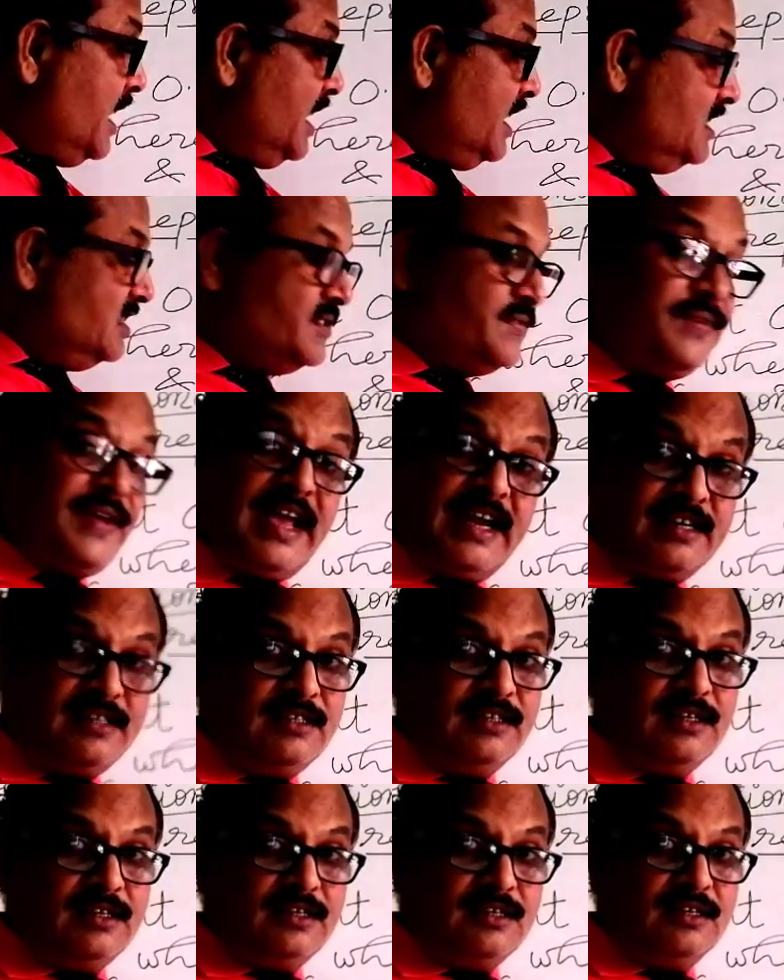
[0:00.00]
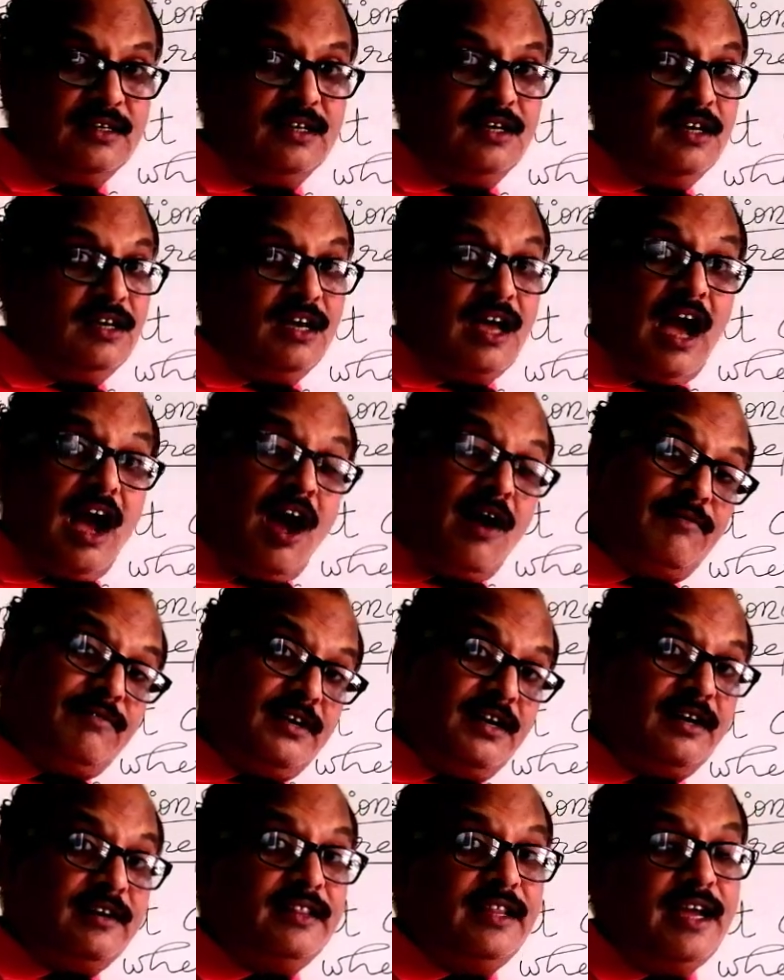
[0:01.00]
as factor.
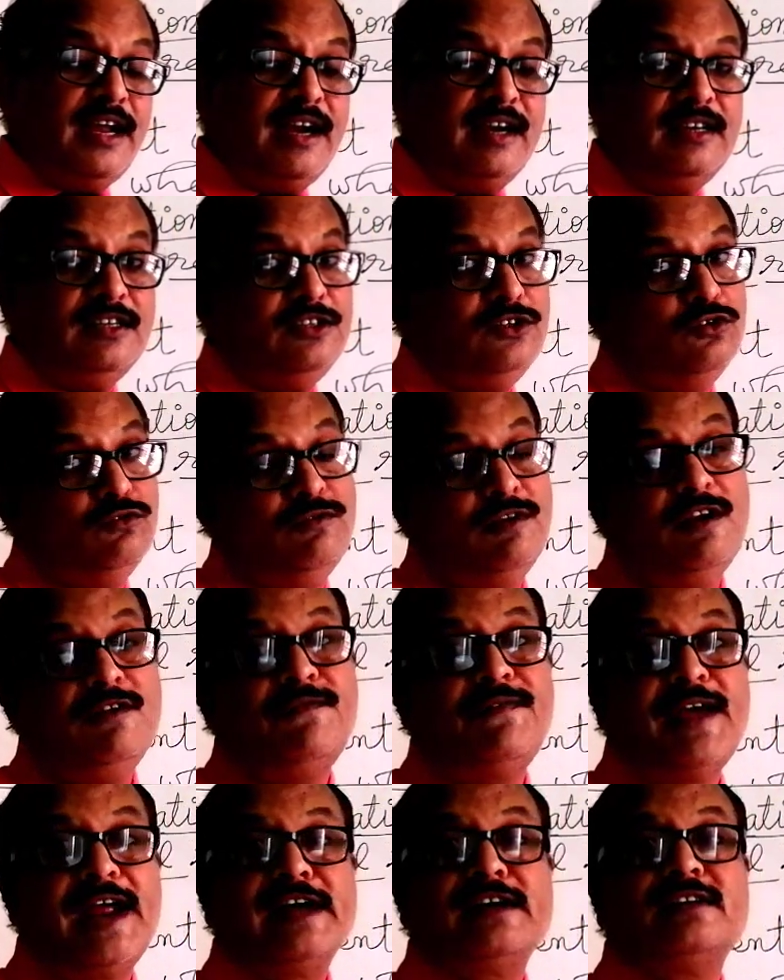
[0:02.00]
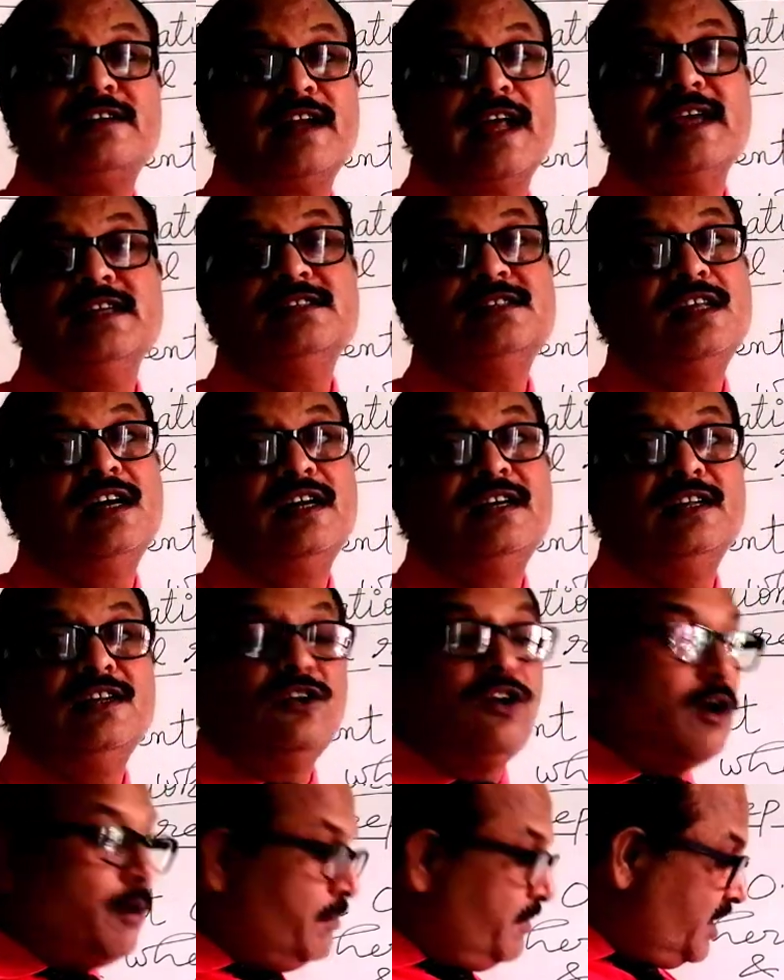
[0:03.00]
After that, you will factorize the
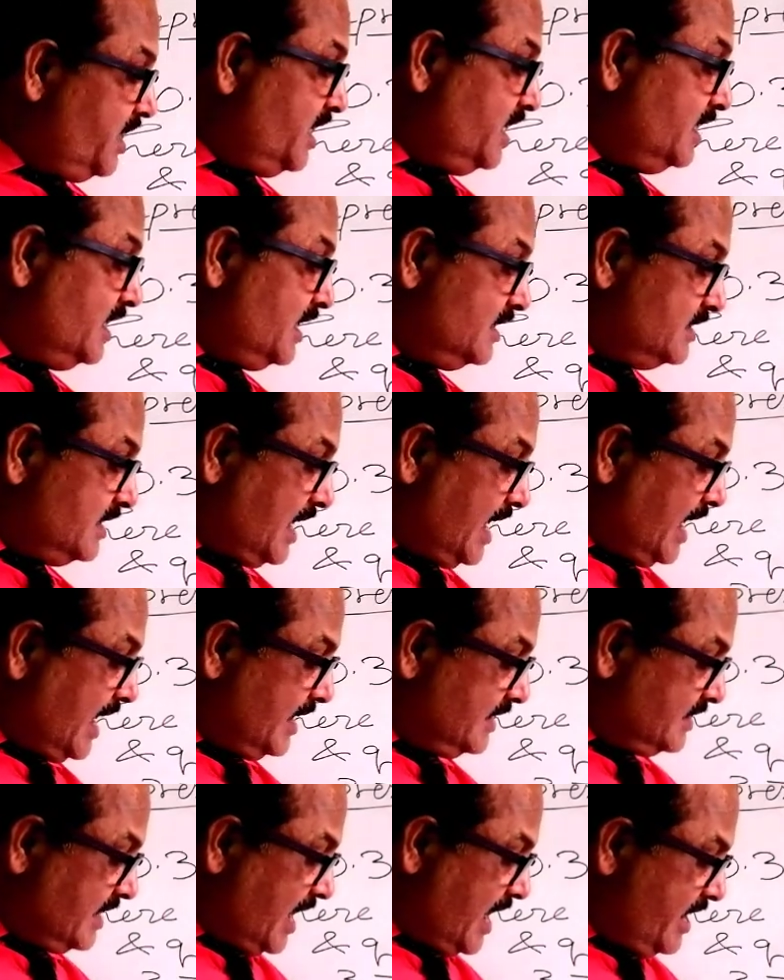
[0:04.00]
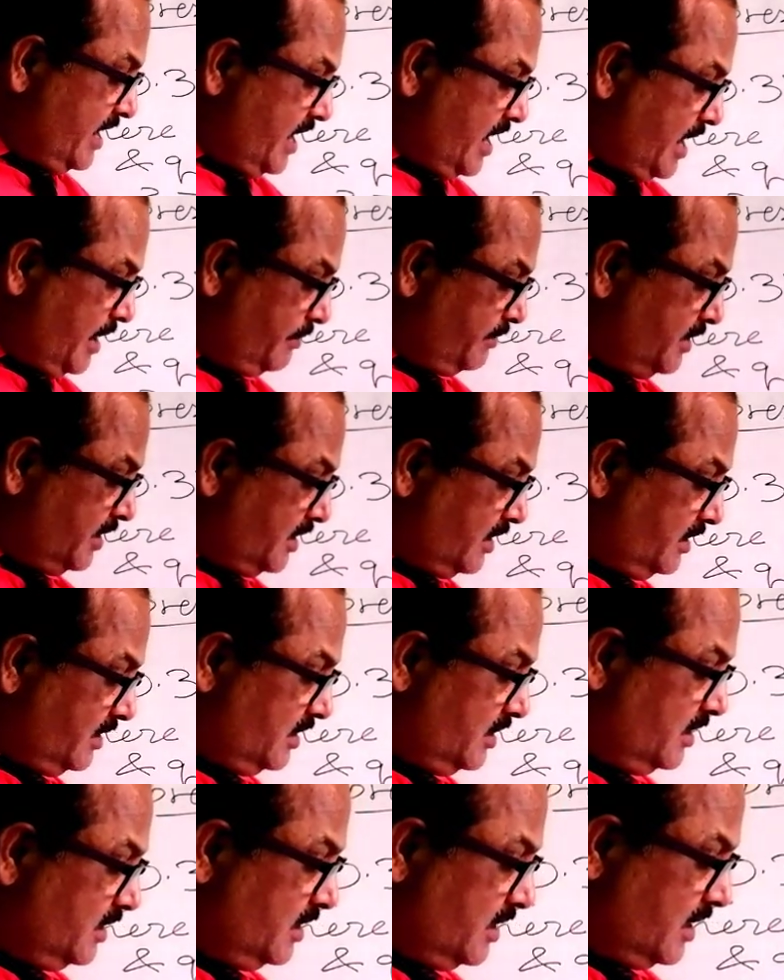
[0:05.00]
denominators as I have done
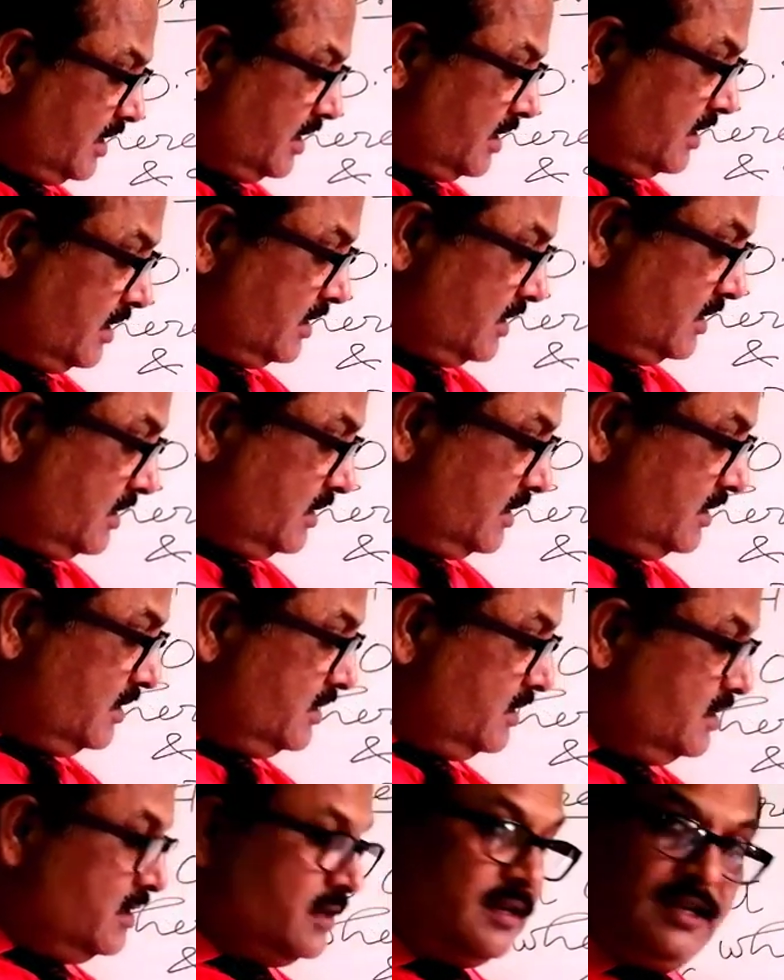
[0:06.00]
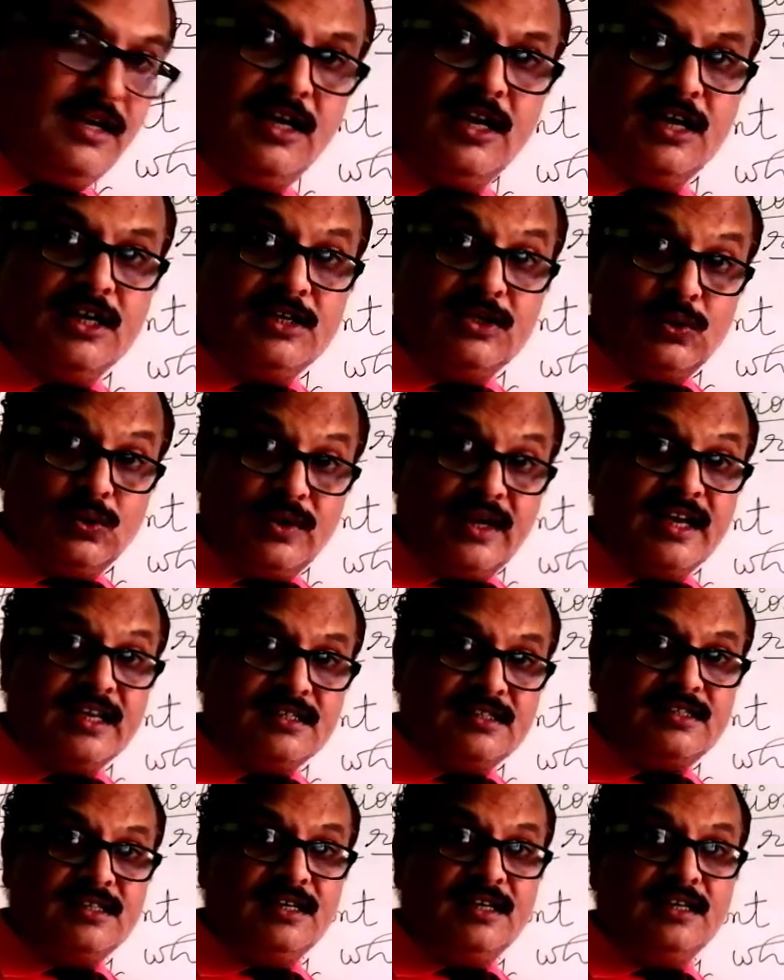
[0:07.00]
here. You
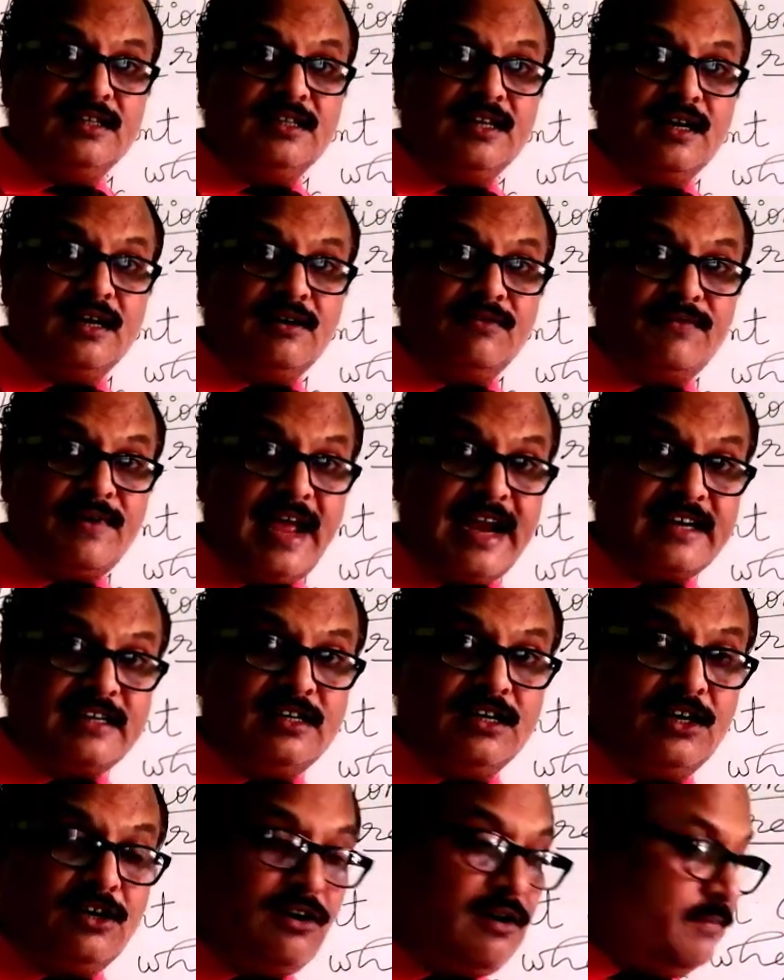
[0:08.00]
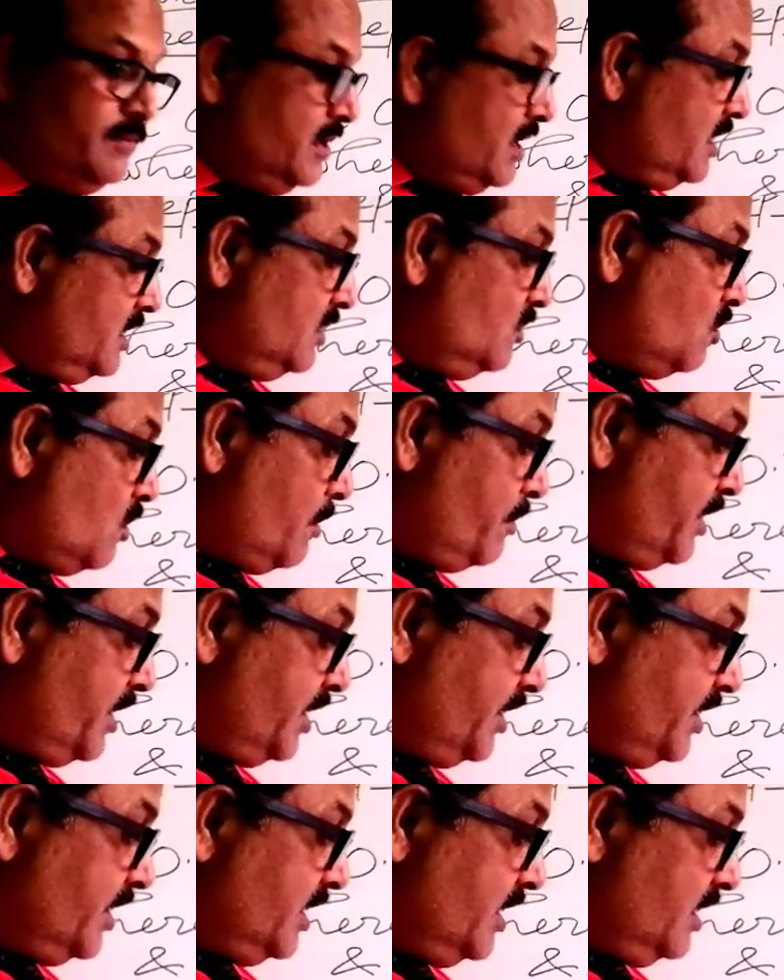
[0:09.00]
can see the factor of the
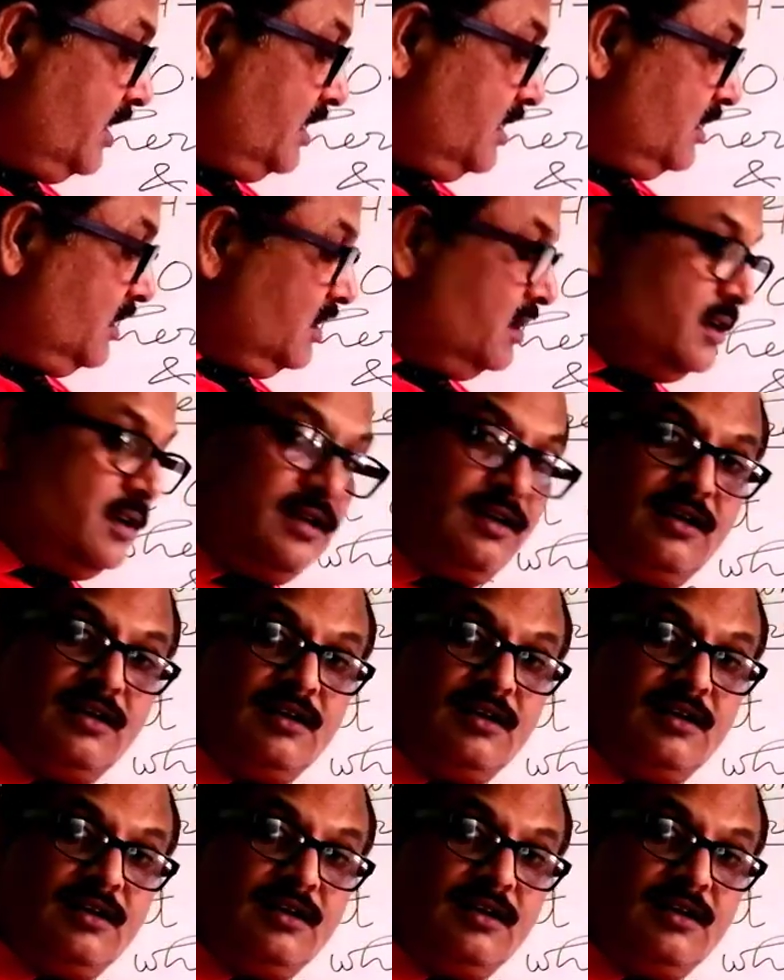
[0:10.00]
denominator